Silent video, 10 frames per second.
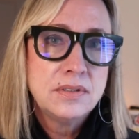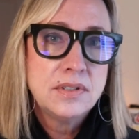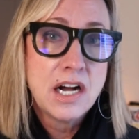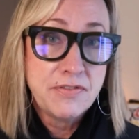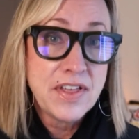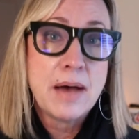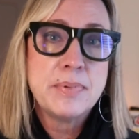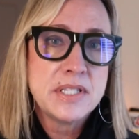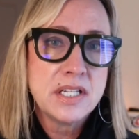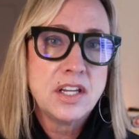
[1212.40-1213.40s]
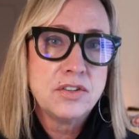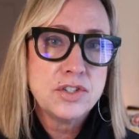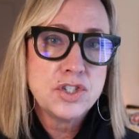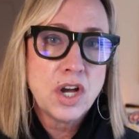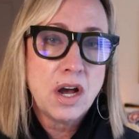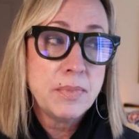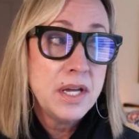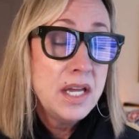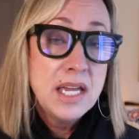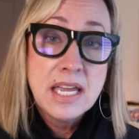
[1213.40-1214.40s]
that particular job.
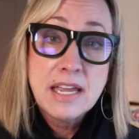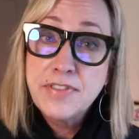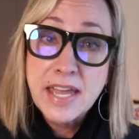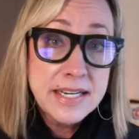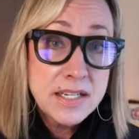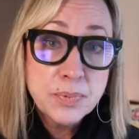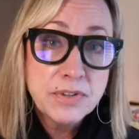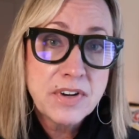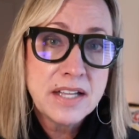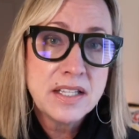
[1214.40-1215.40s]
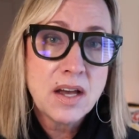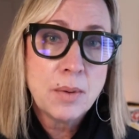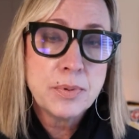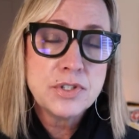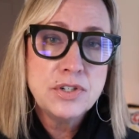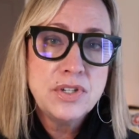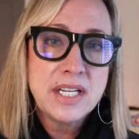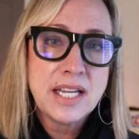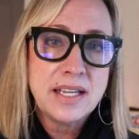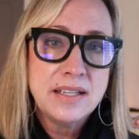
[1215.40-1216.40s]
If they didn't provide the
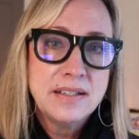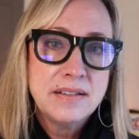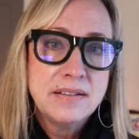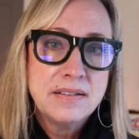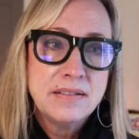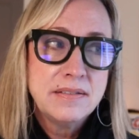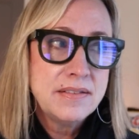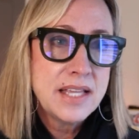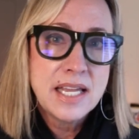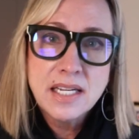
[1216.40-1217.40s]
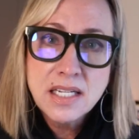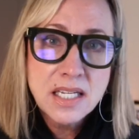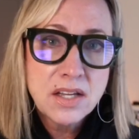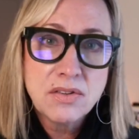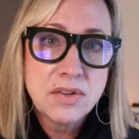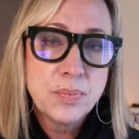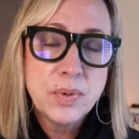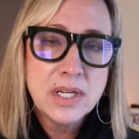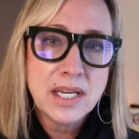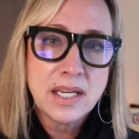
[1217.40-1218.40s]
opportunity, they didn't get you the
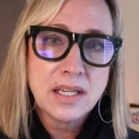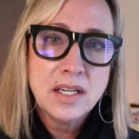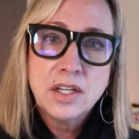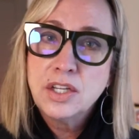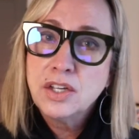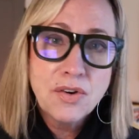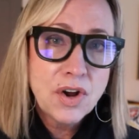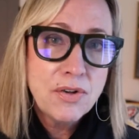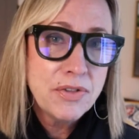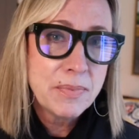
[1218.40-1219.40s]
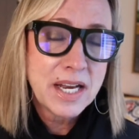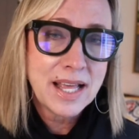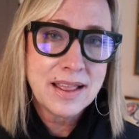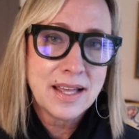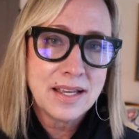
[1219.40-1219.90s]
booking, you don't owe them anything.